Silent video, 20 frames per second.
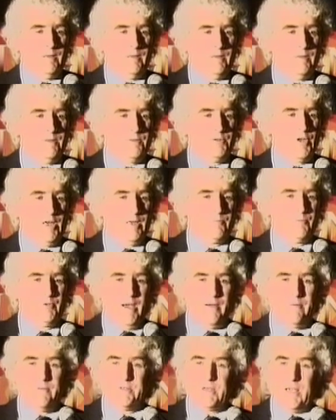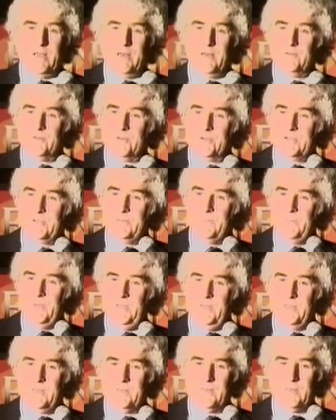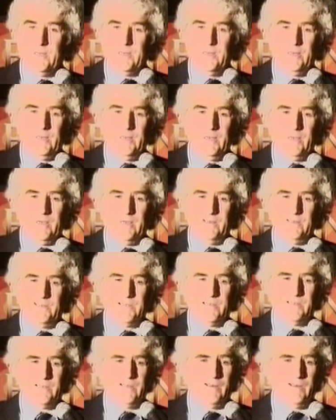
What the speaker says: And Jacob Javits kind of looked at me and he said,